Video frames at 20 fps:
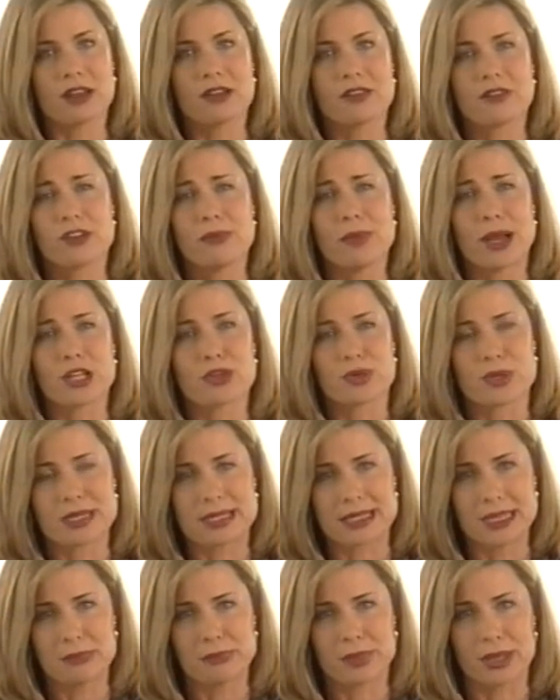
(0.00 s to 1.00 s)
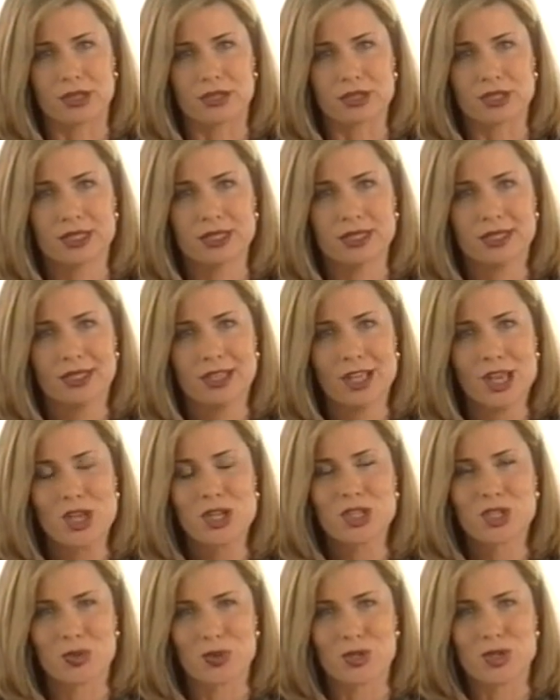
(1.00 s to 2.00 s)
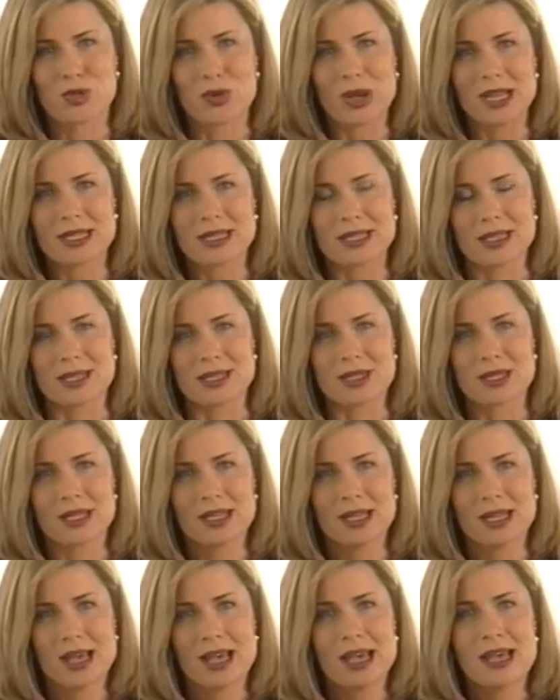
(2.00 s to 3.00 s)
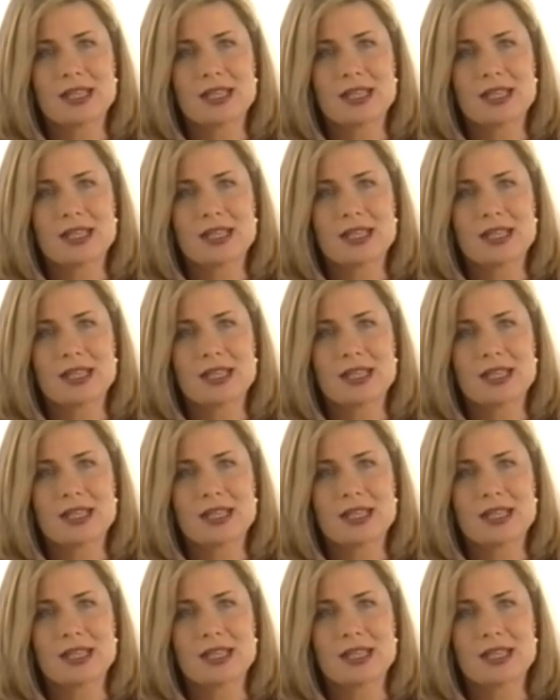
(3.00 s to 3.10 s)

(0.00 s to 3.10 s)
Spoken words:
out from under a seatbelt. To address this,